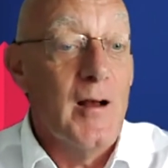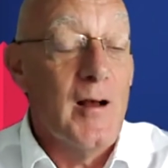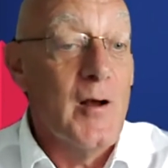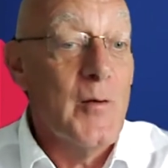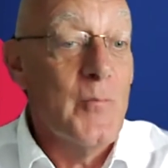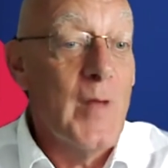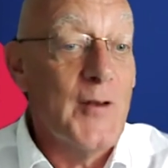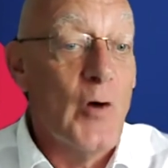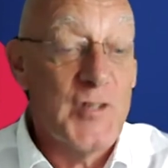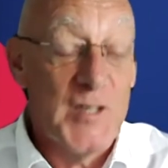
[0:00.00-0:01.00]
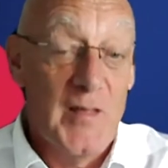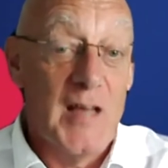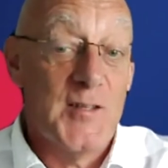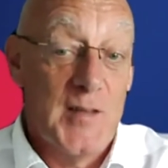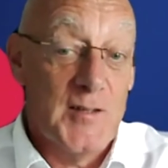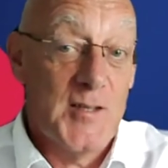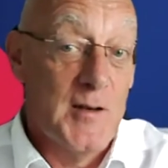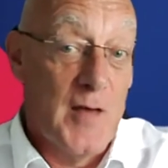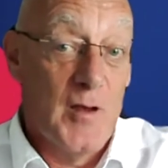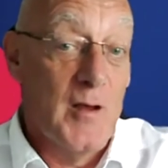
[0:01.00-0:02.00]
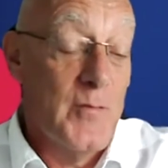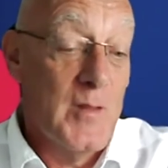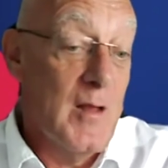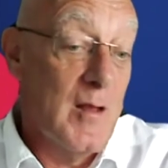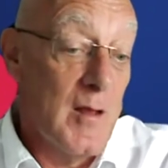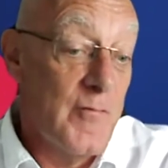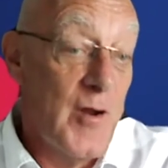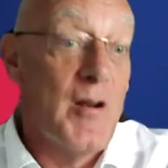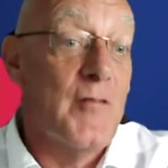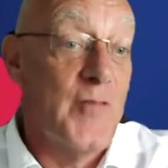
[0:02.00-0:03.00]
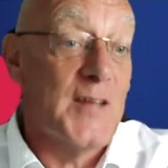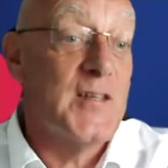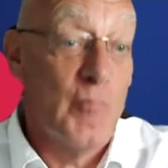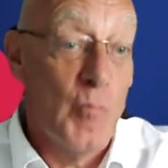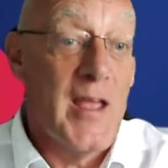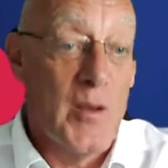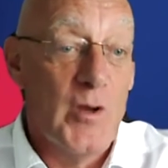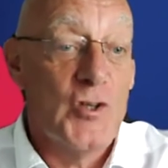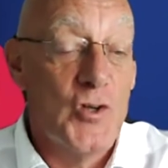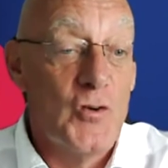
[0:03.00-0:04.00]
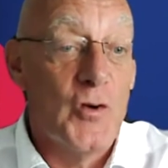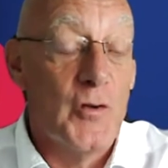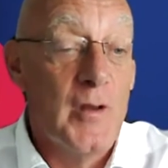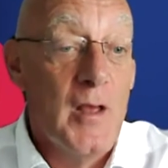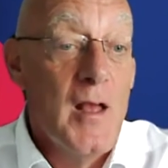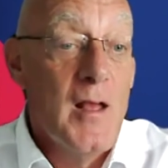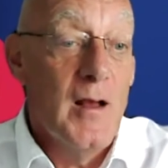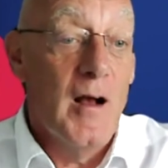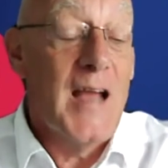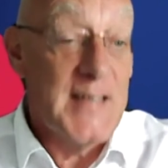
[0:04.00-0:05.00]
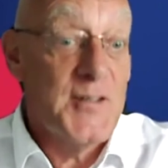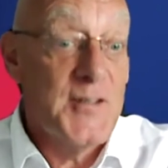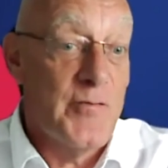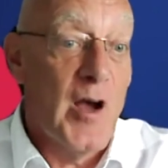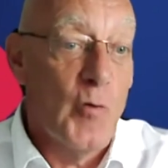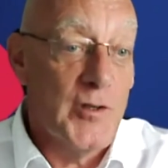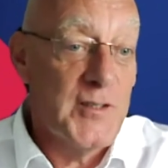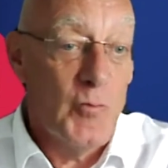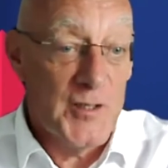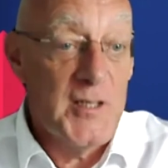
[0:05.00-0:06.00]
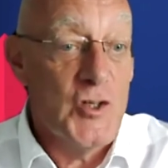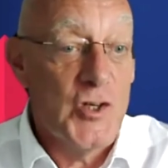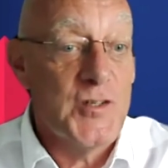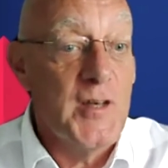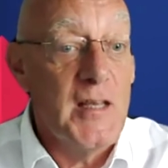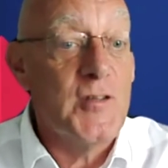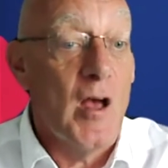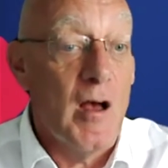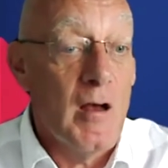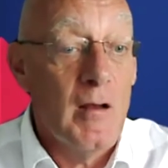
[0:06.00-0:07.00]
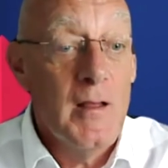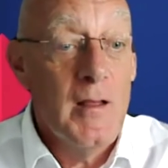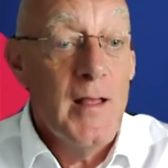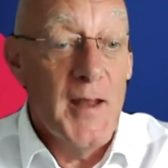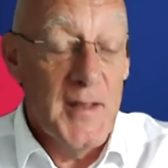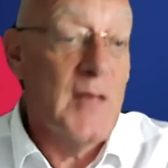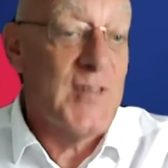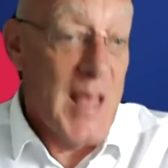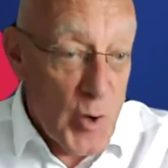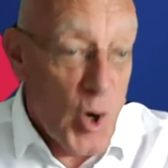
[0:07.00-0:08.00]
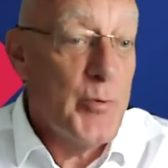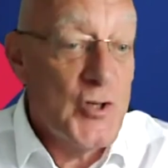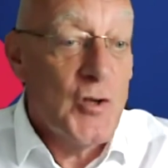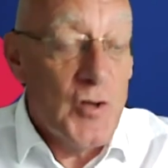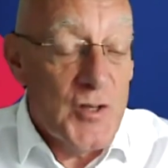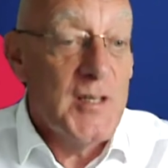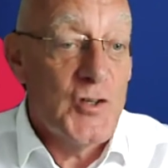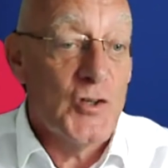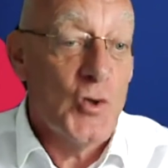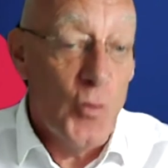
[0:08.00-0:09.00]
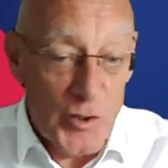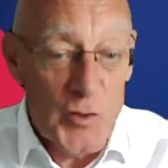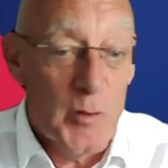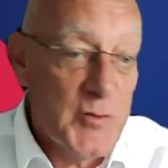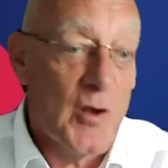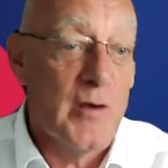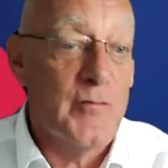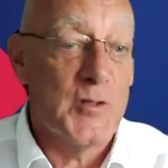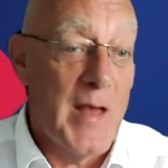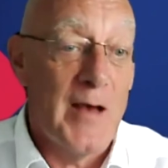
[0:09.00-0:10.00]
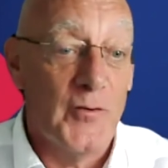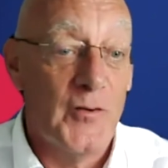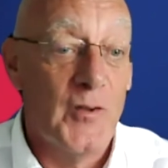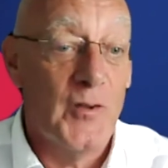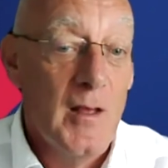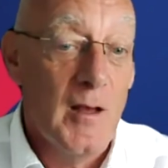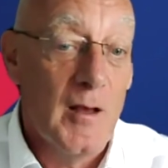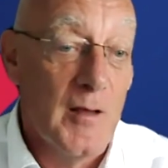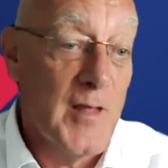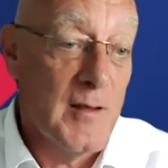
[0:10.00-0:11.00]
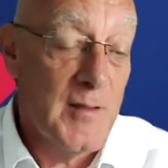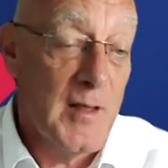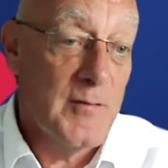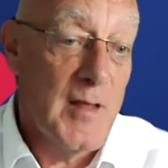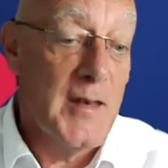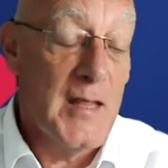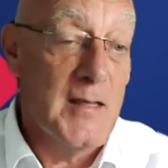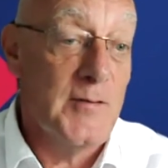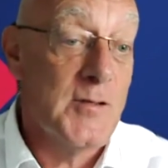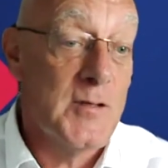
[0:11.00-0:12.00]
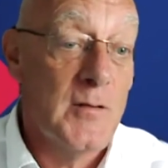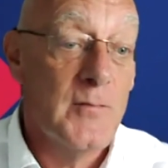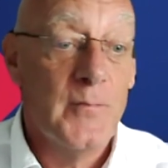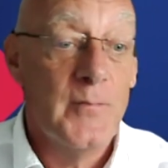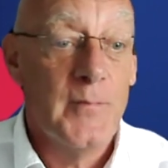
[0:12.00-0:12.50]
Um, and obviously that's, that's another uh, very effective way in which you can uh, identify what, what teachers' needs are. And it gives them an opportunity to talk to observers about uh, their, their, their needs.